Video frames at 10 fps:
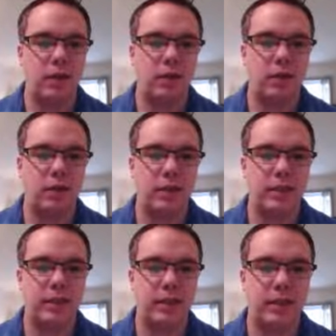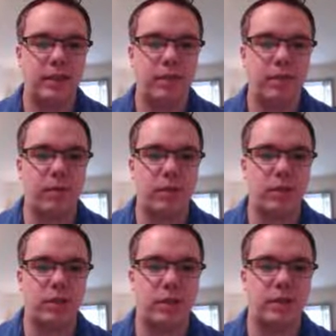you had to take the
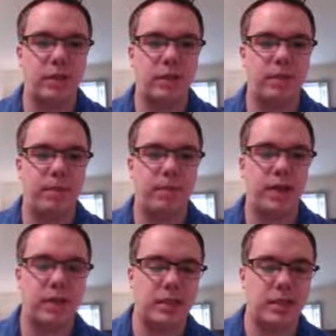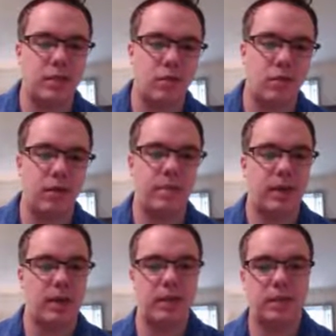proportion of the biggest z-score
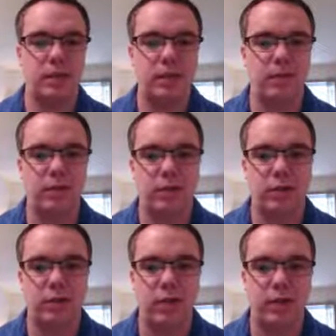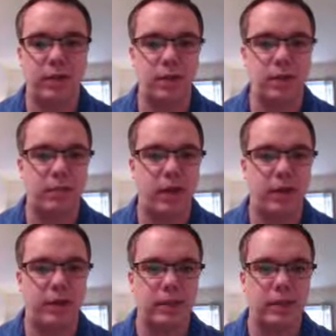minus the proportion of the
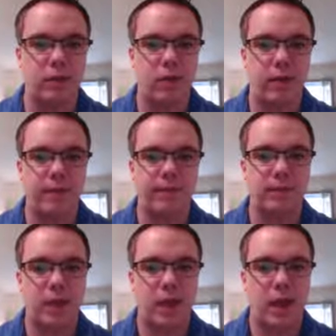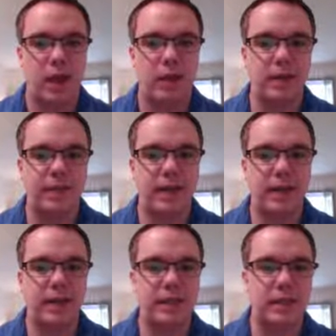smallest z-score. And to
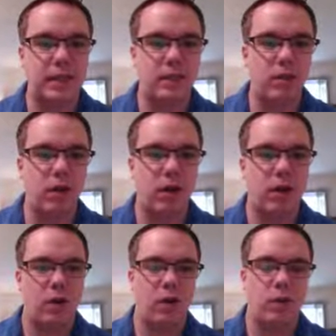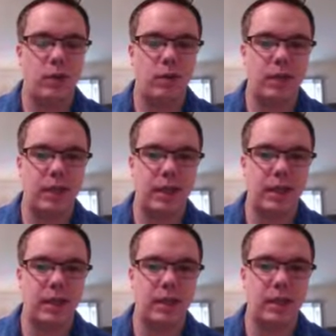find a z-score, we were
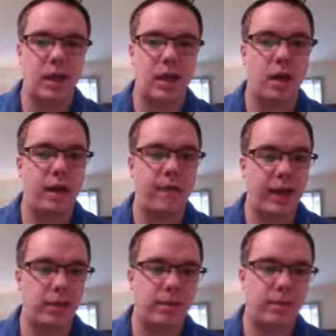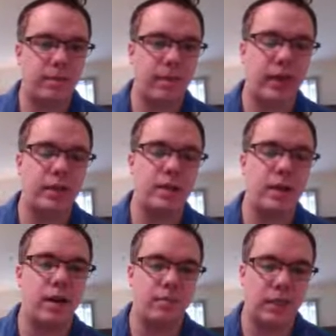taking our value minus
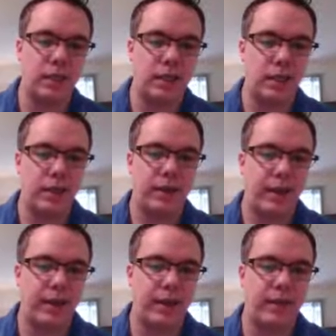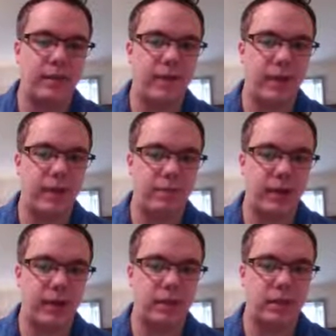our mean and then dividing
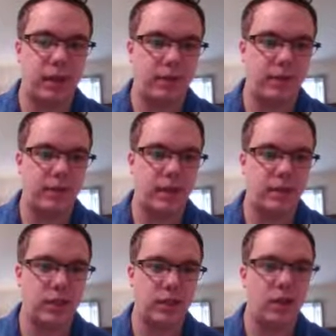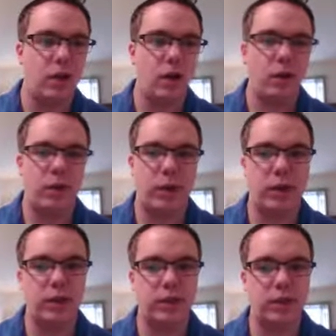by our standard deviation. We
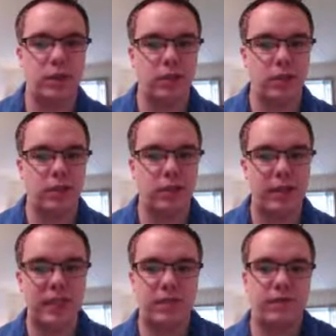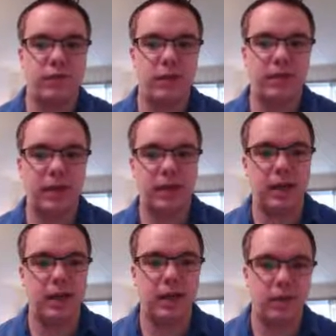are going to use this
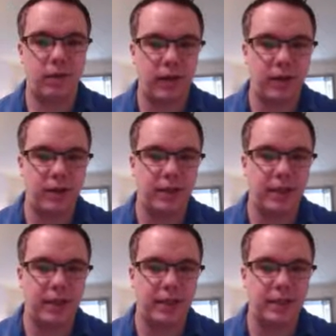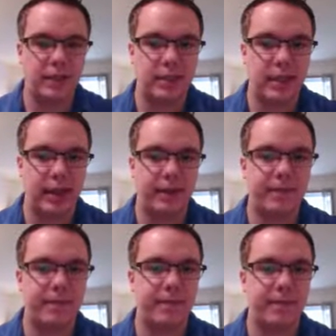formula right here again today.
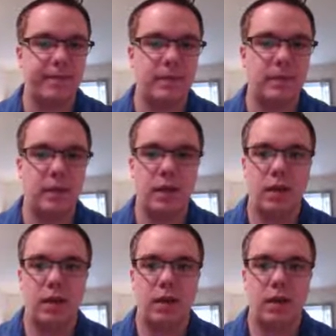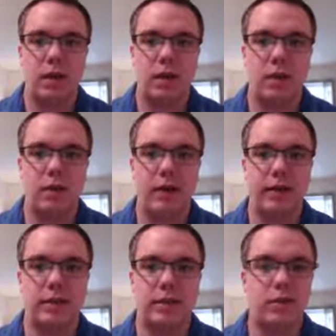All right,
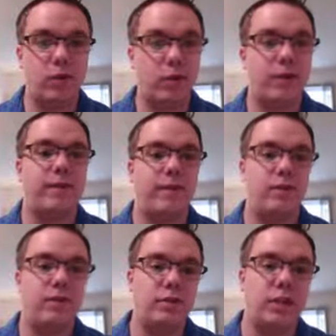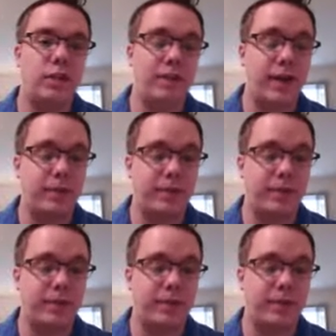so we're going to use it to find